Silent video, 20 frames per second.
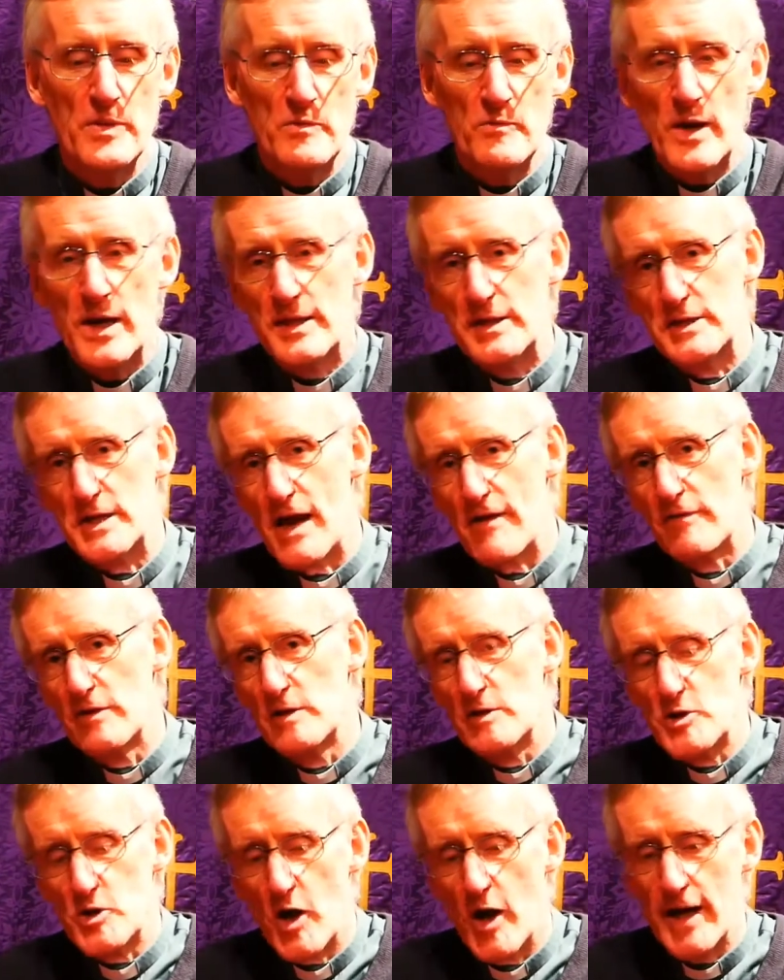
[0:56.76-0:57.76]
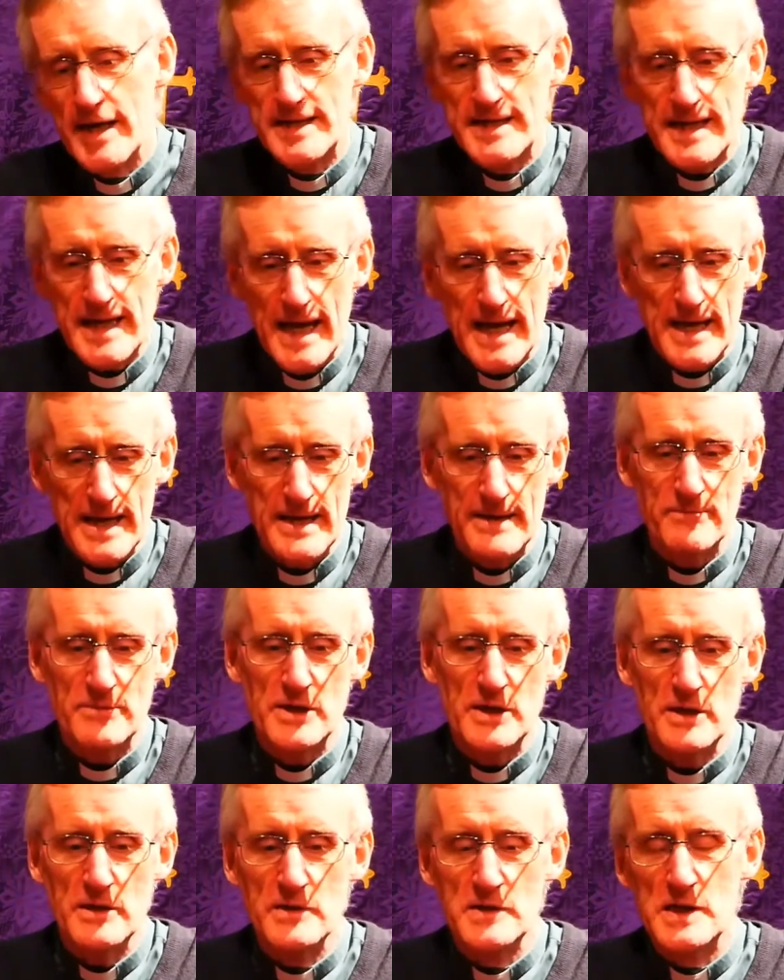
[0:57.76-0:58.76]
where the devil tried to get him
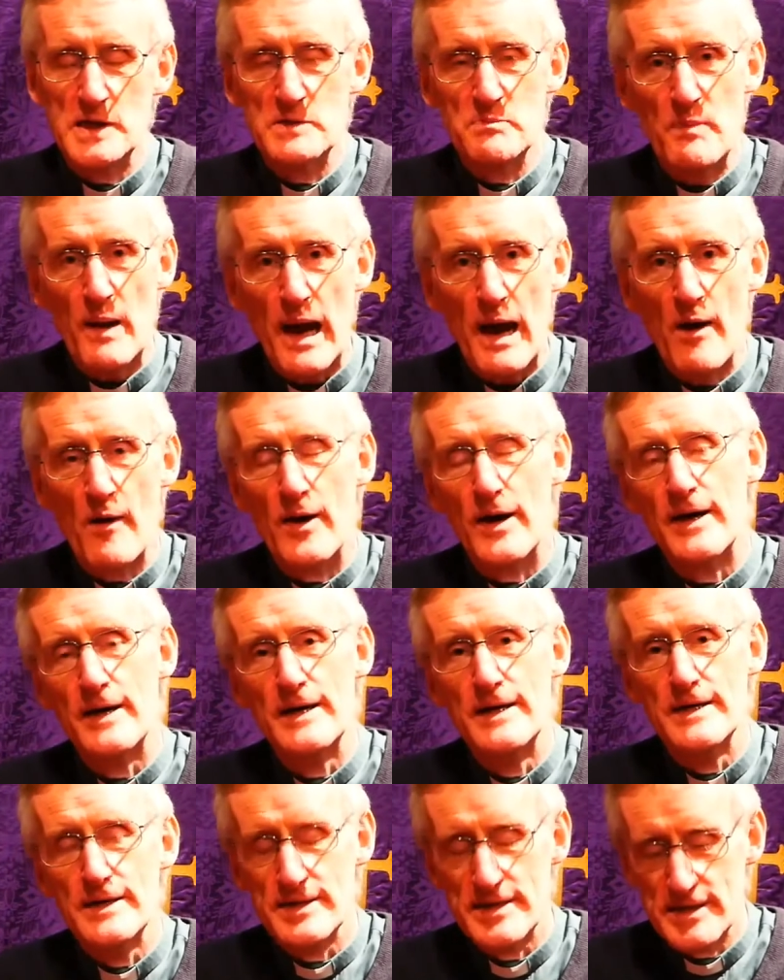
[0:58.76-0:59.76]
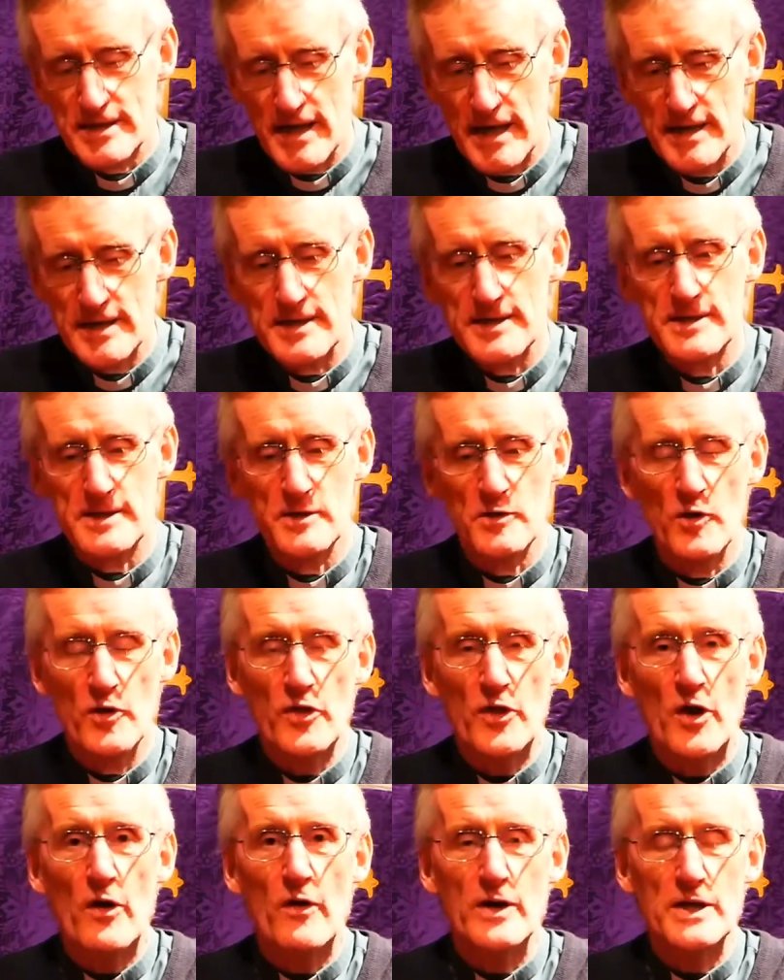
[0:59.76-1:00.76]
to use his power, status and
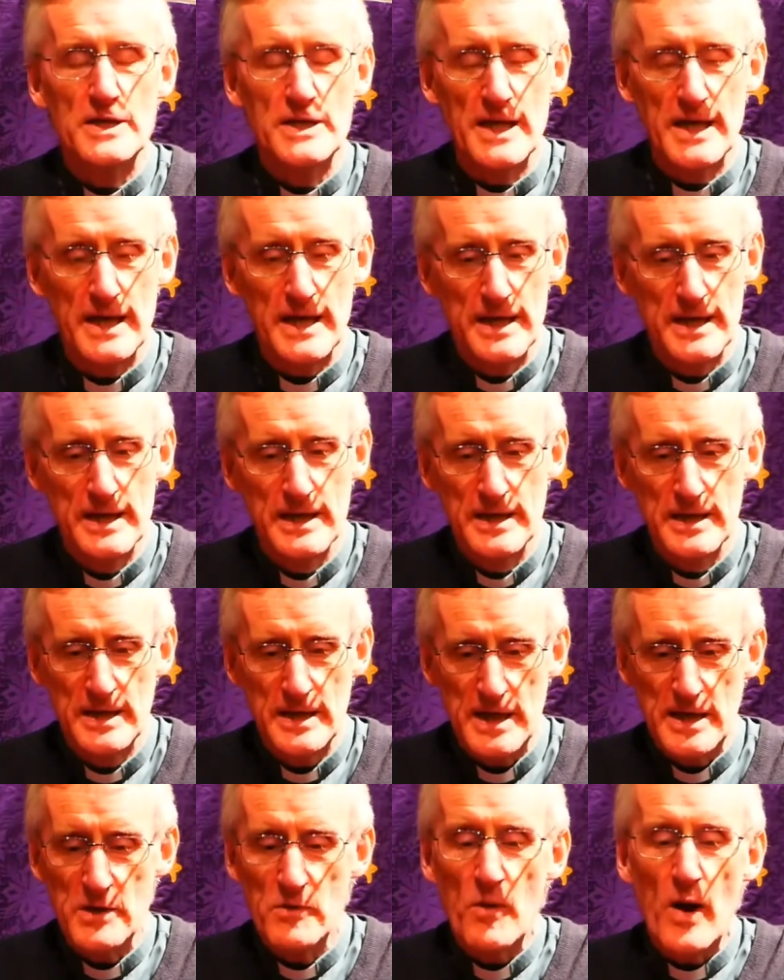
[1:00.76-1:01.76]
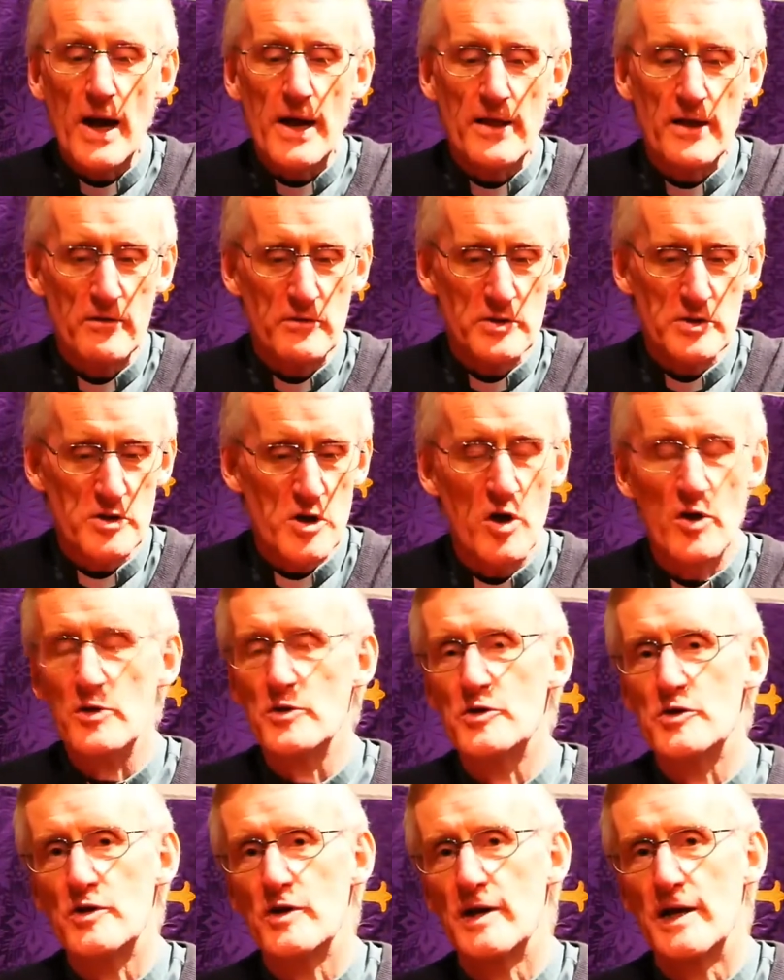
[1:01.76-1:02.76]
authority in a way that was
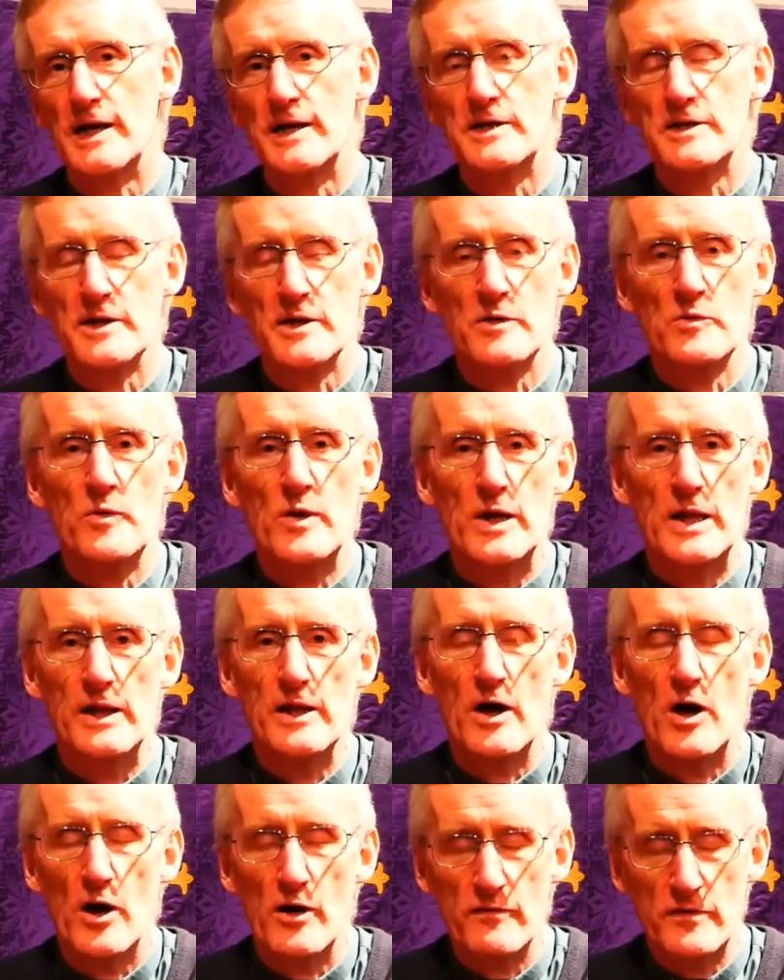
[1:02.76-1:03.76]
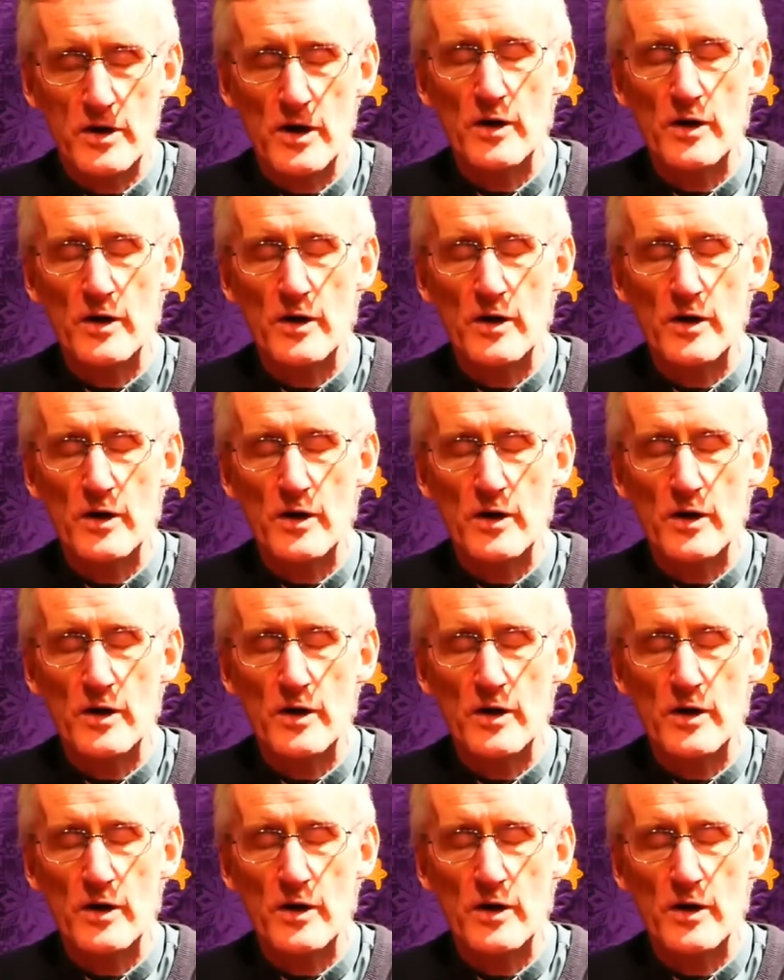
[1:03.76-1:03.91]
contrary to the will of